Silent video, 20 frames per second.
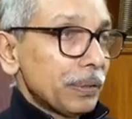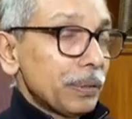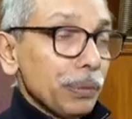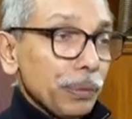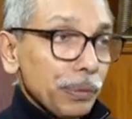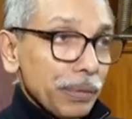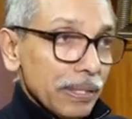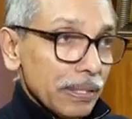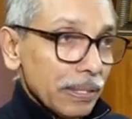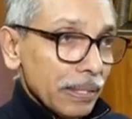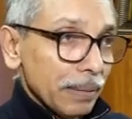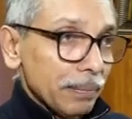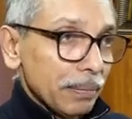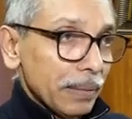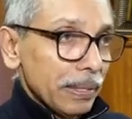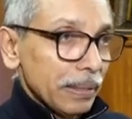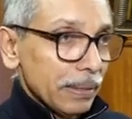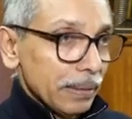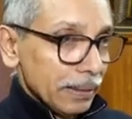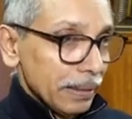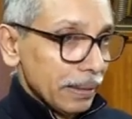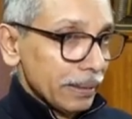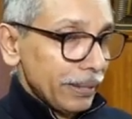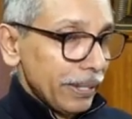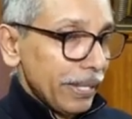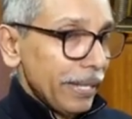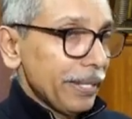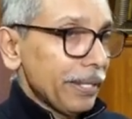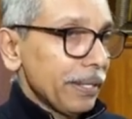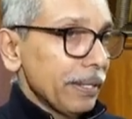tourism and such
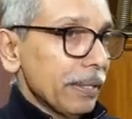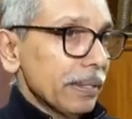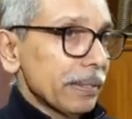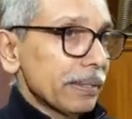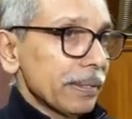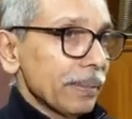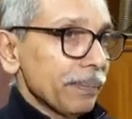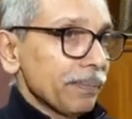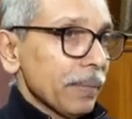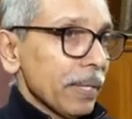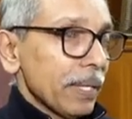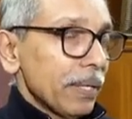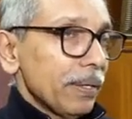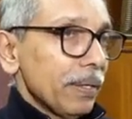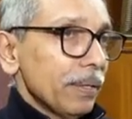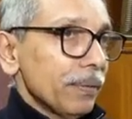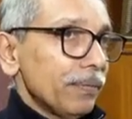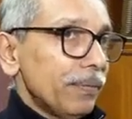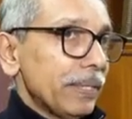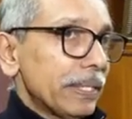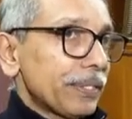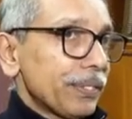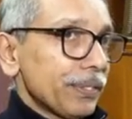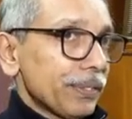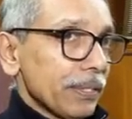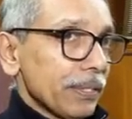areas, which